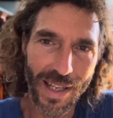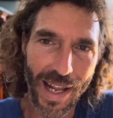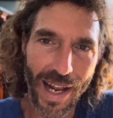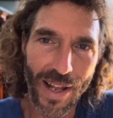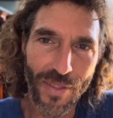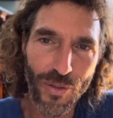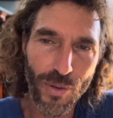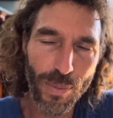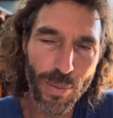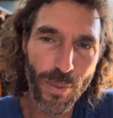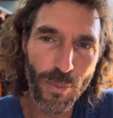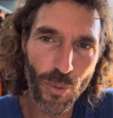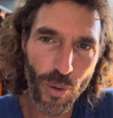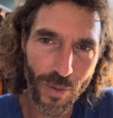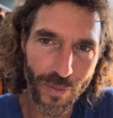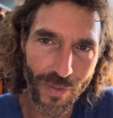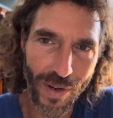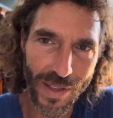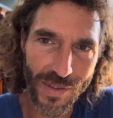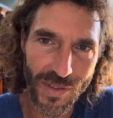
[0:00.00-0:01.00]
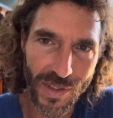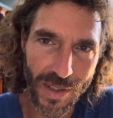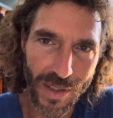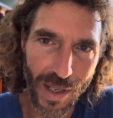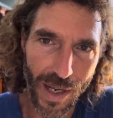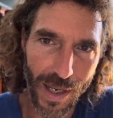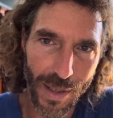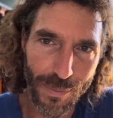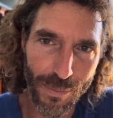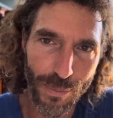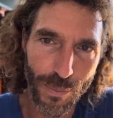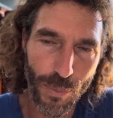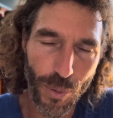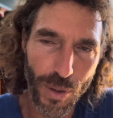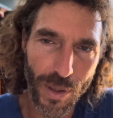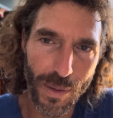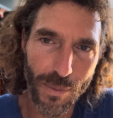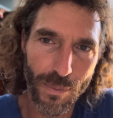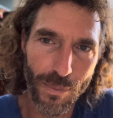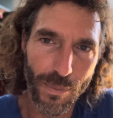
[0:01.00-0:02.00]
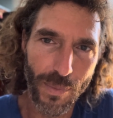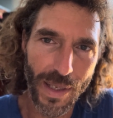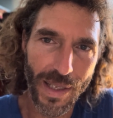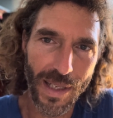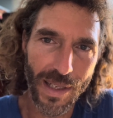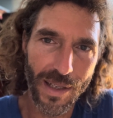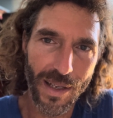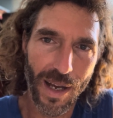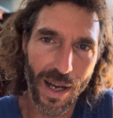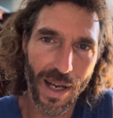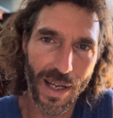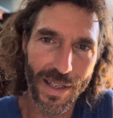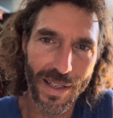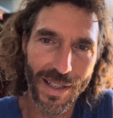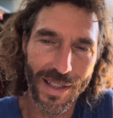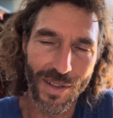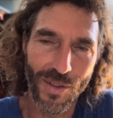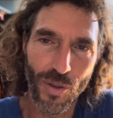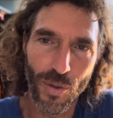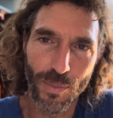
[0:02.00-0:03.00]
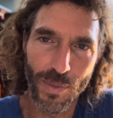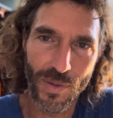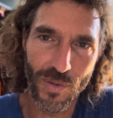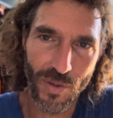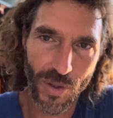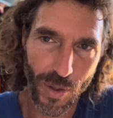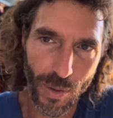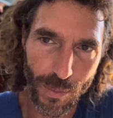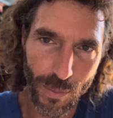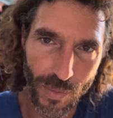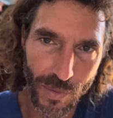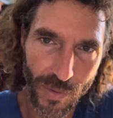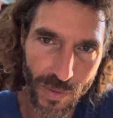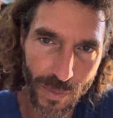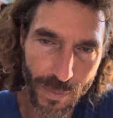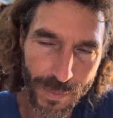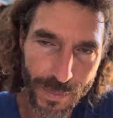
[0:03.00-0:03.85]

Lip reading: anthropomorphizing God, making God in human terms.